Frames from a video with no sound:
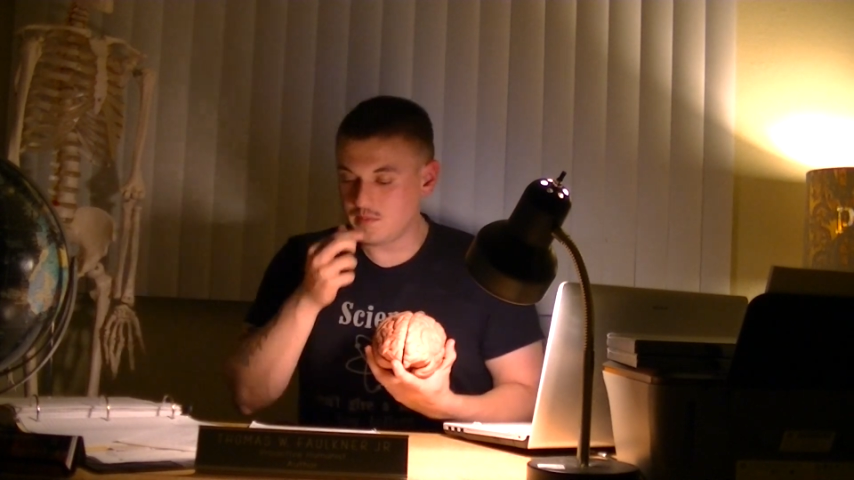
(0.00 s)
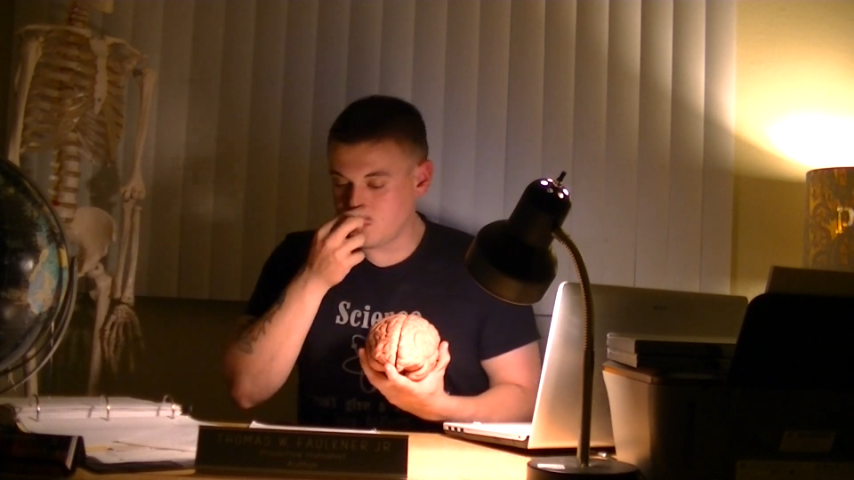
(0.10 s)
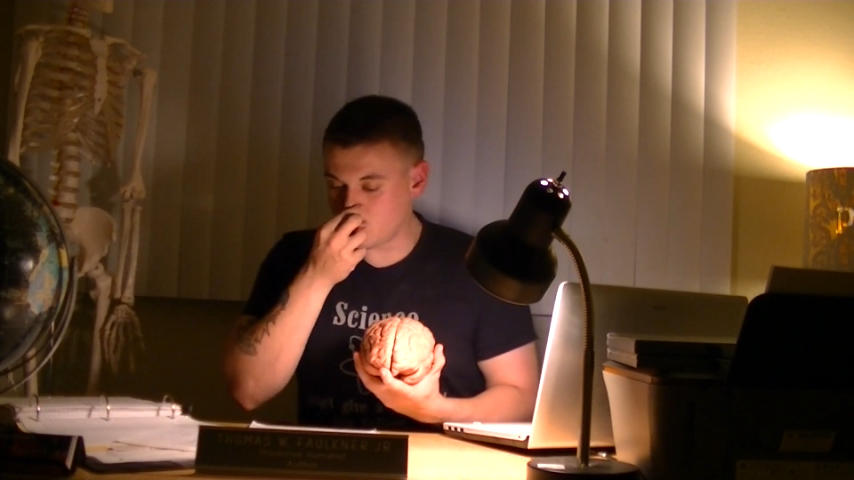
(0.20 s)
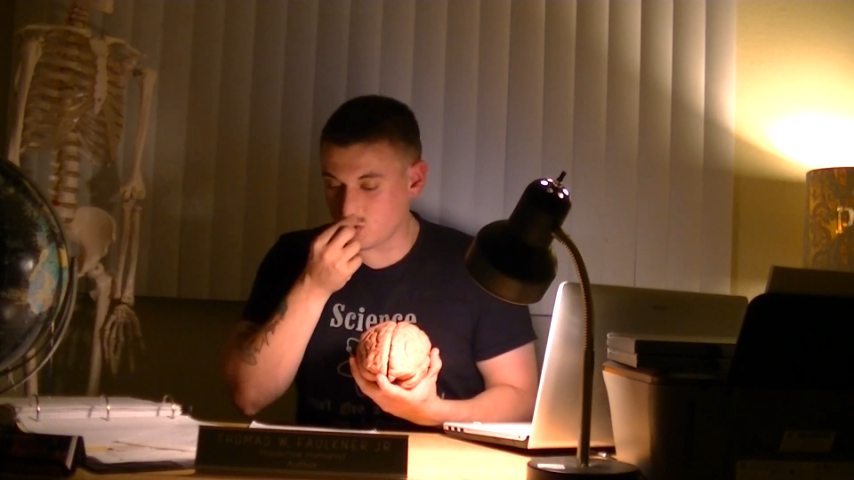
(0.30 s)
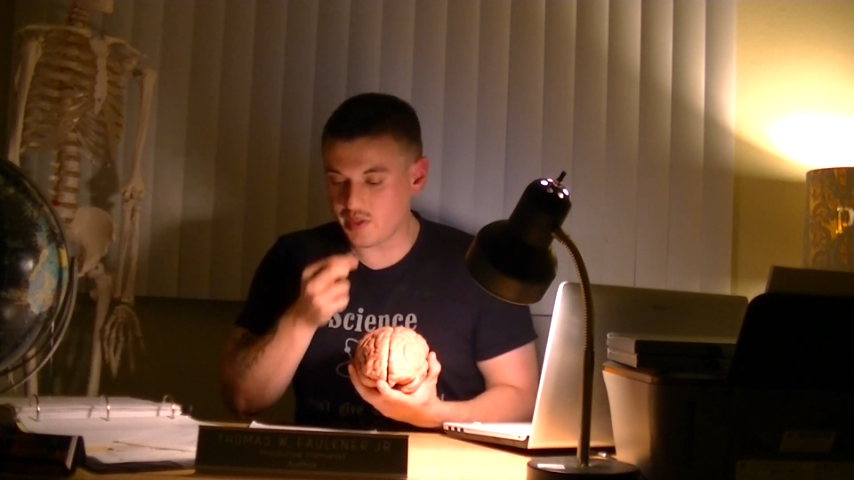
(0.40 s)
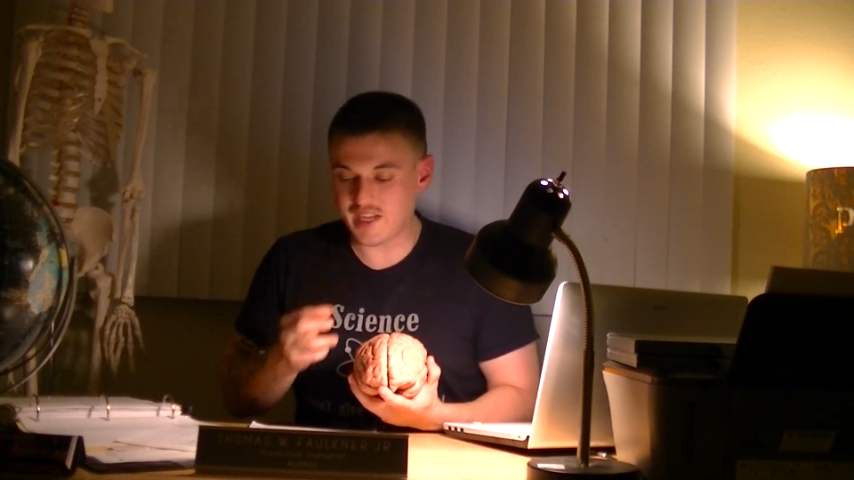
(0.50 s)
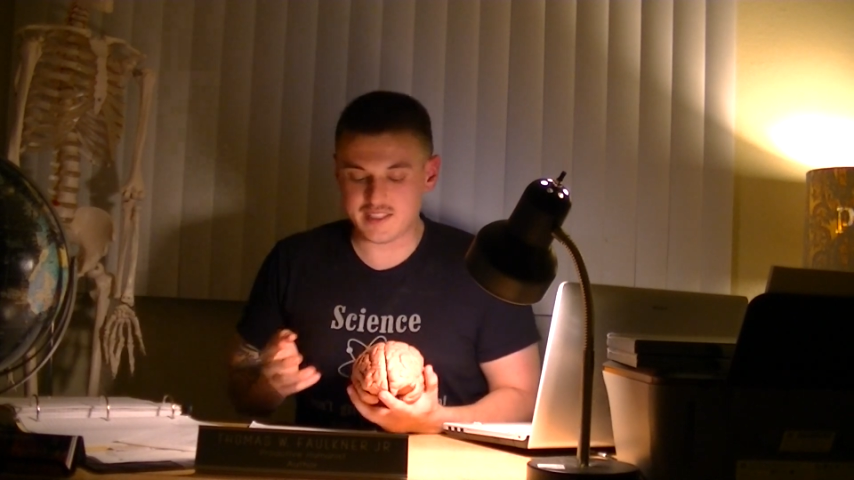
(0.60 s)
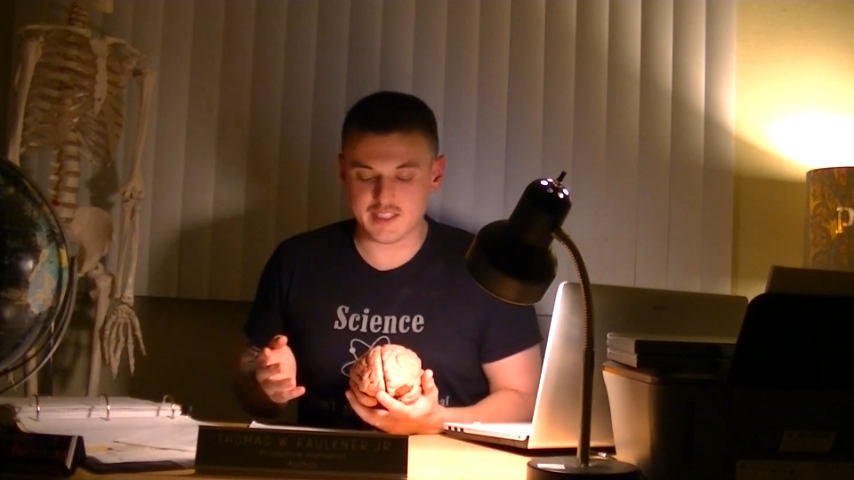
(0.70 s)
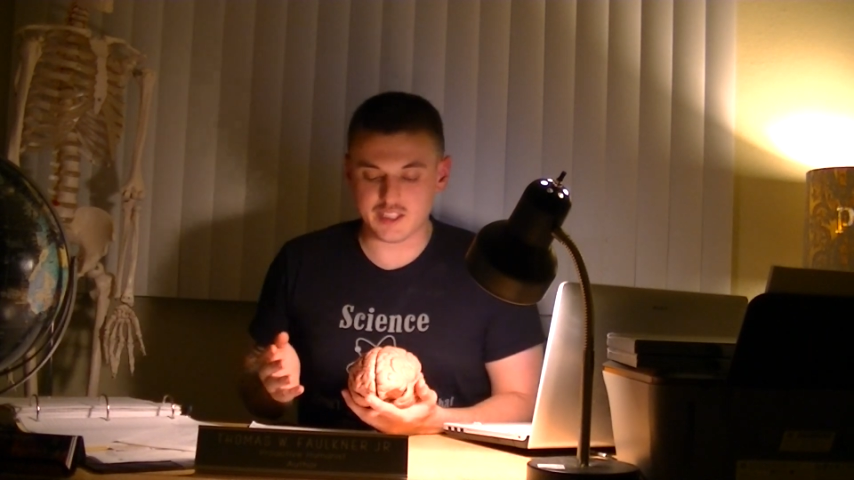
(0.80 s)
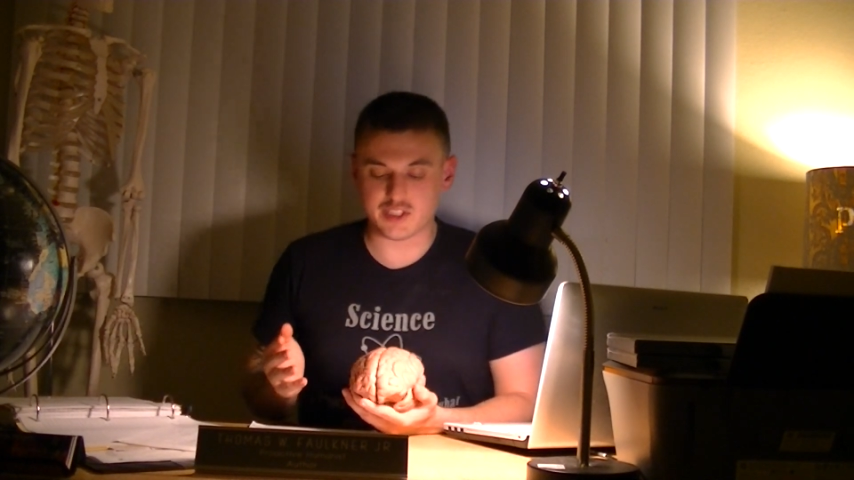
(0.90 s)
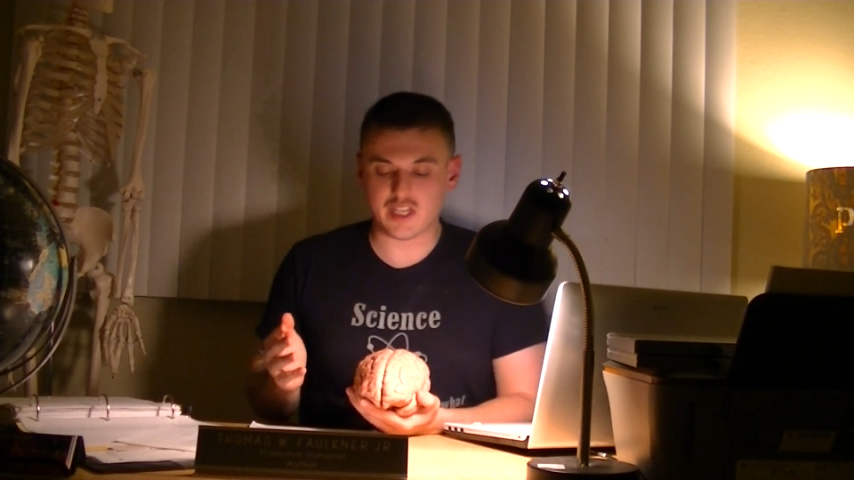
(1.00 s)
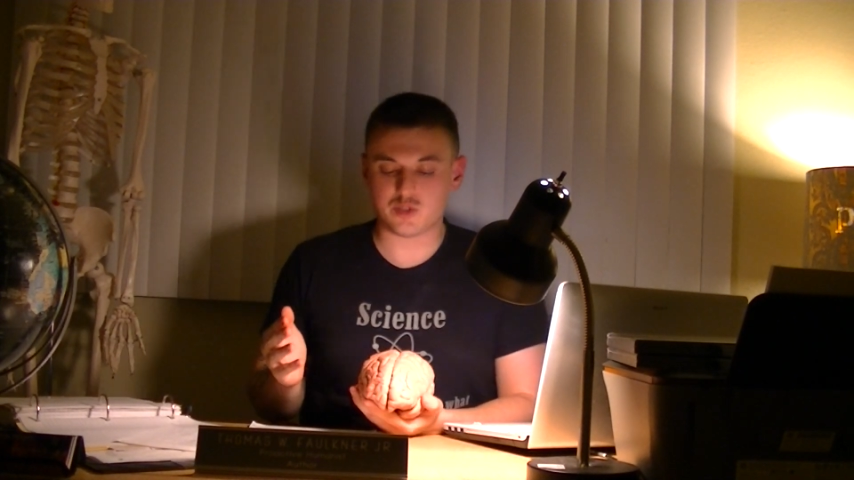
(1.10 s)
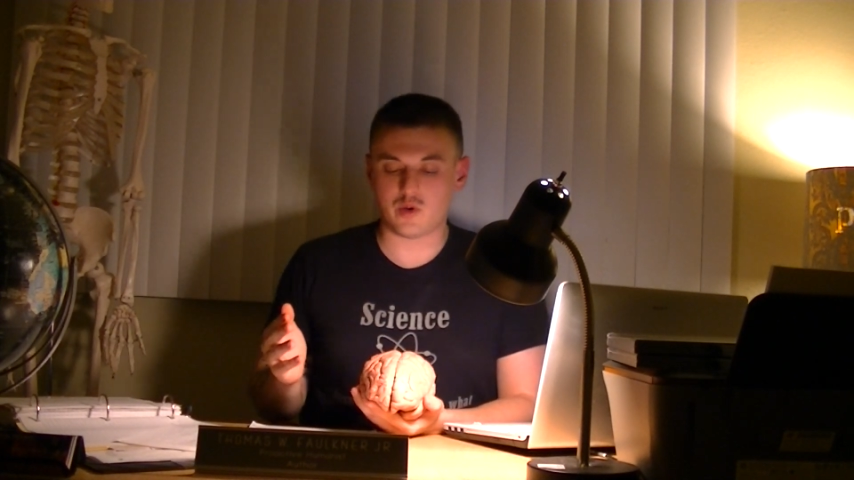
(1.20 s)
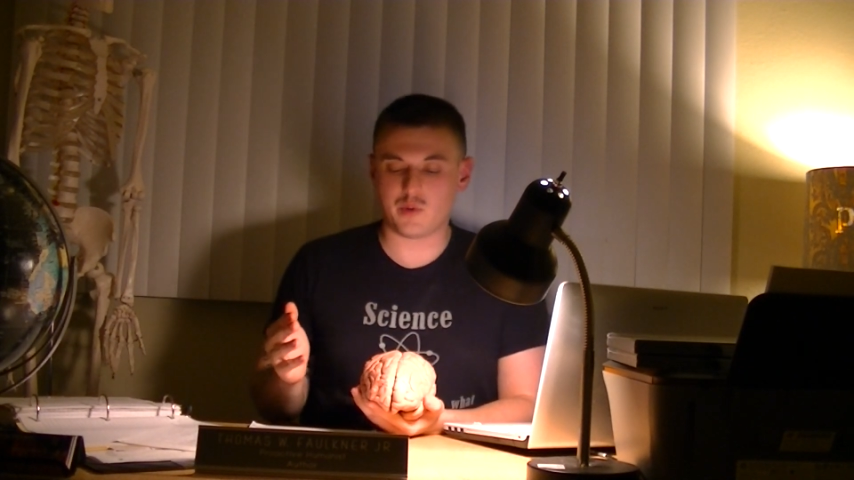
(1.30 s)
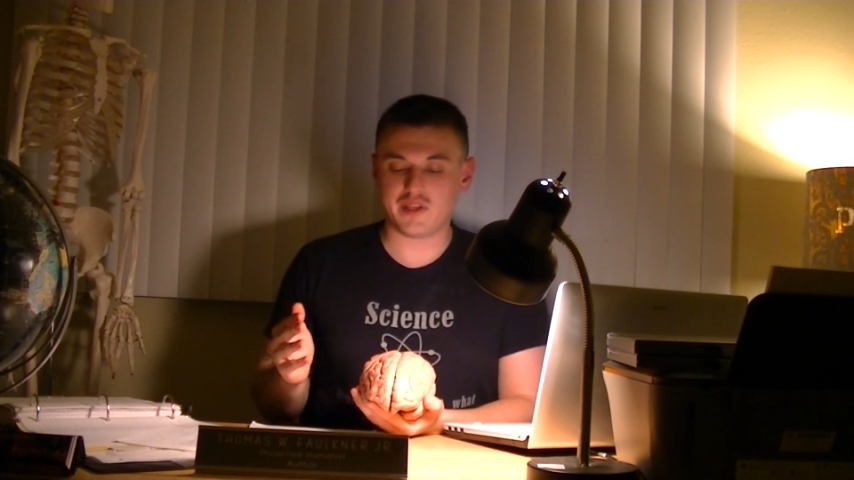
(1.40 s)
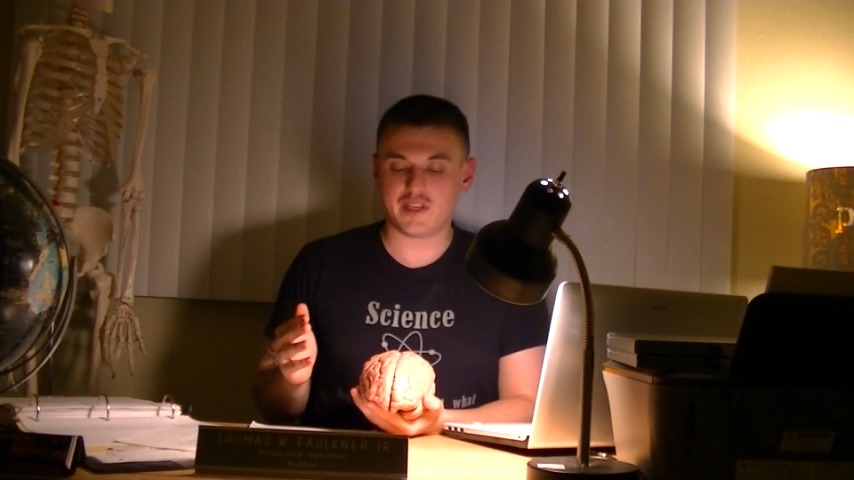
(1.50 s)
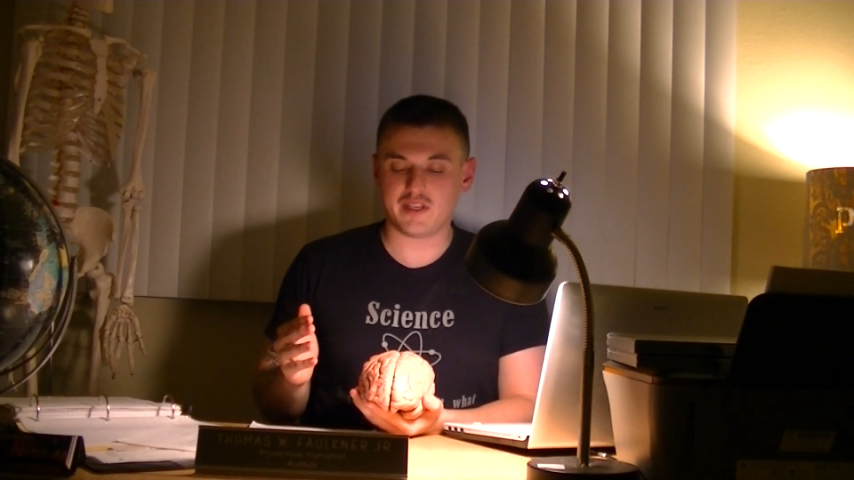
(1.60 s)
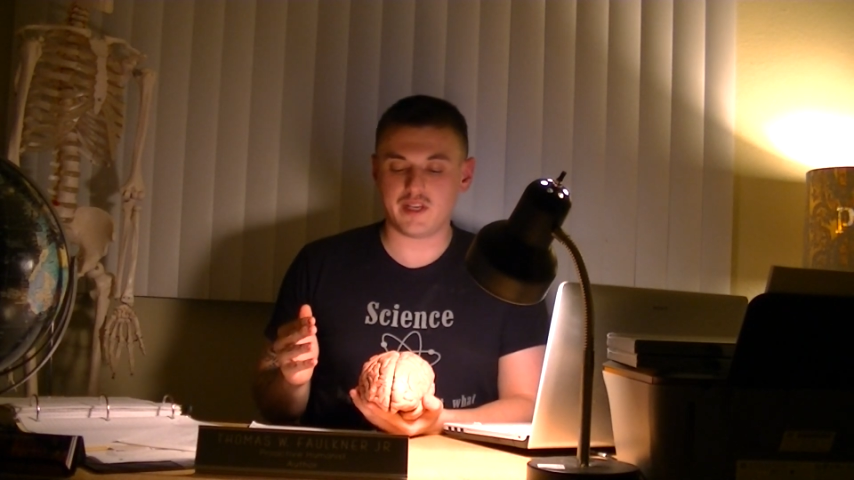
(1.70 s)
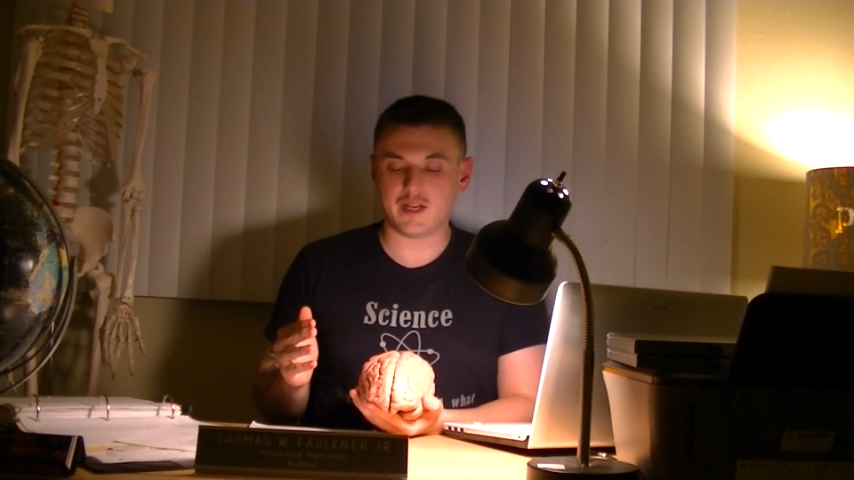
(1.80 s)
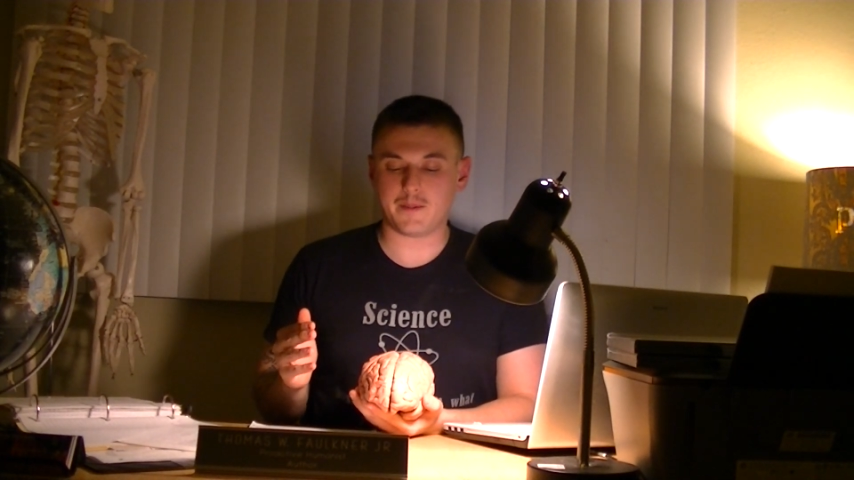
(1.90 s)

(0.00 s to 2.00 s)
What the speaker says: So that's this. That's where we can,